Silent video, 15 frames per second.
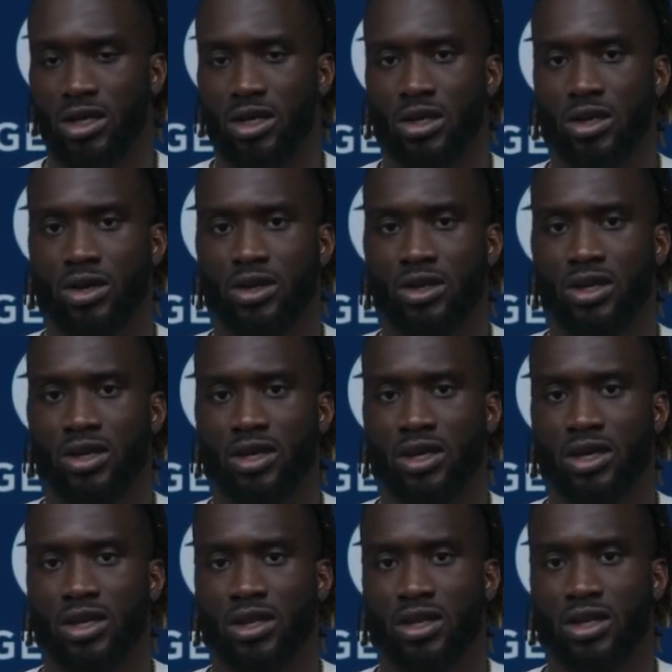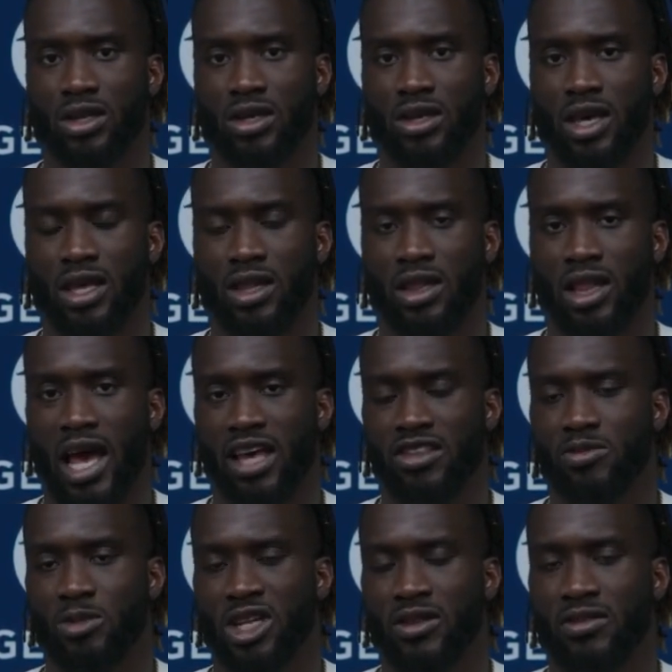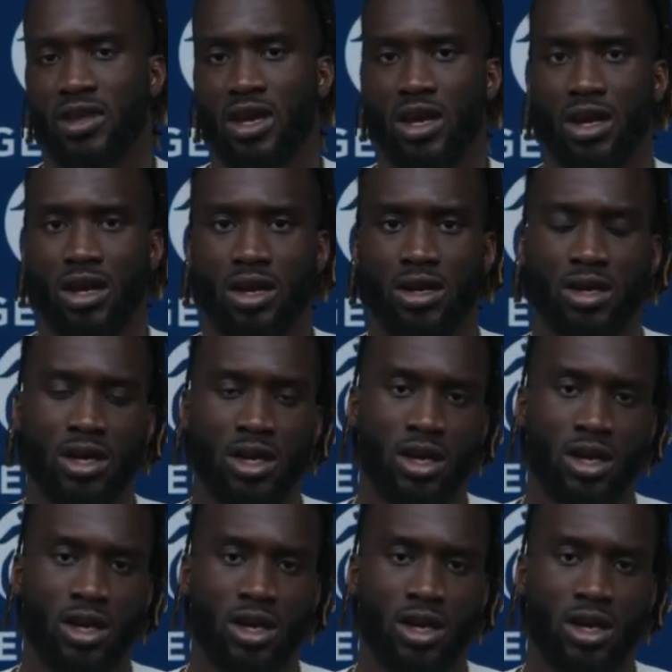you know, at the last minute there,